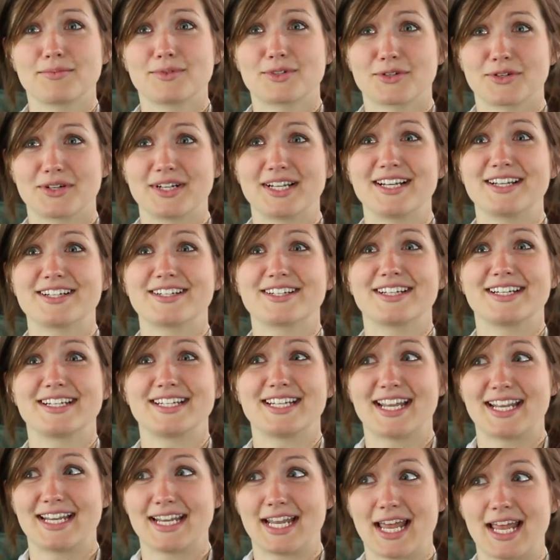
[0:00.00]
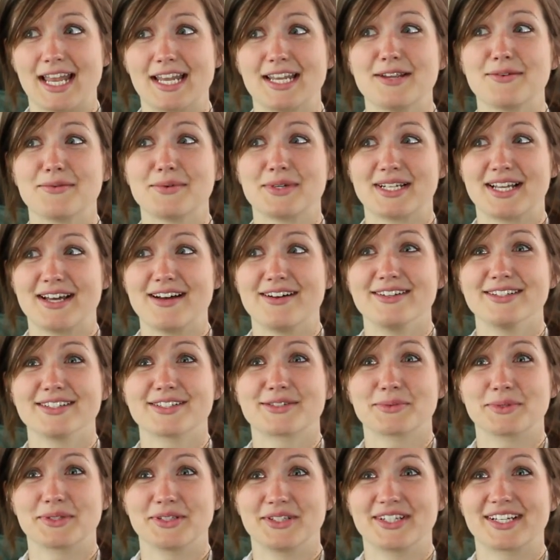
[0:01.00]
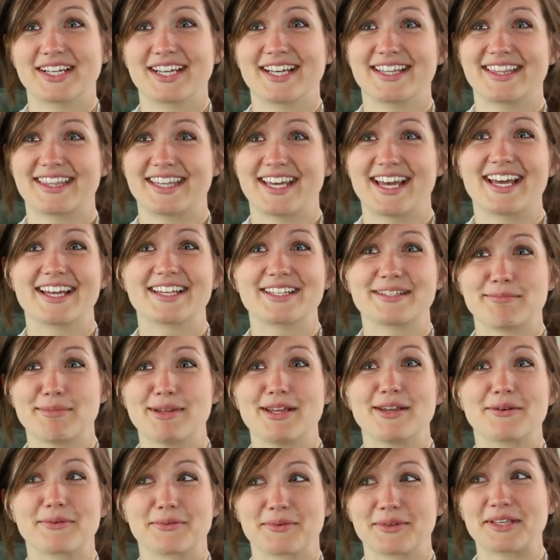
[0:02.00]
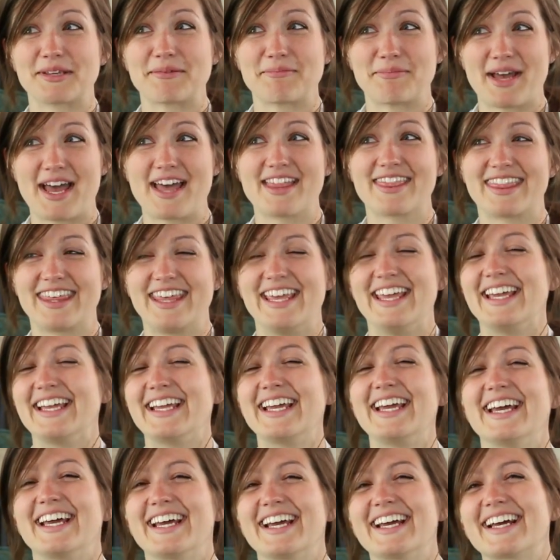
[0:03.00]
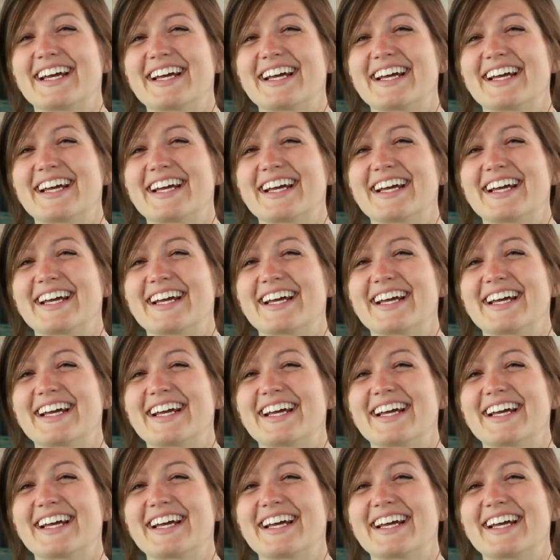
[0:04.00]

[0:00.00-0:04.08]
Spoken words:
tradition, and anyone else would look at that as being a really bad thing.